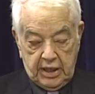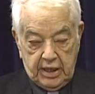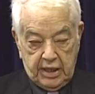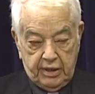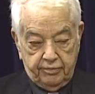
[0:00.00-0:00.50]

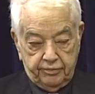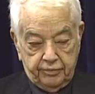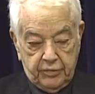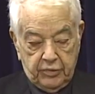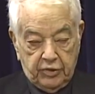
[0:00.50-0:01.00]
Um,
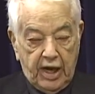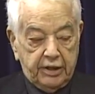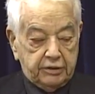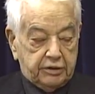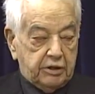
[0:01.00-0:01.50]

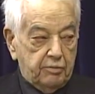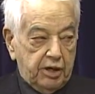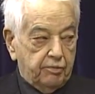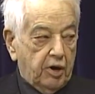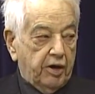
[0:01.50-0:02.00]
that to
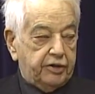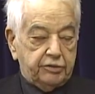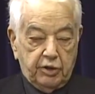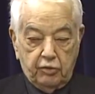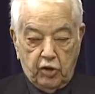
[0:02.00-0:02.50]
me
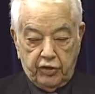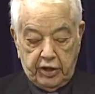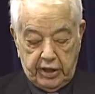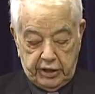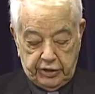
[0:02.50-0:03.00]
bothers me more
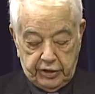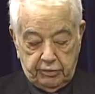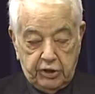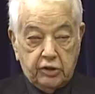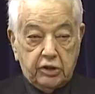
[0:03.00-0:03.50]
than
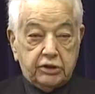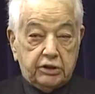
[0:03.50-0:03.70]
anything because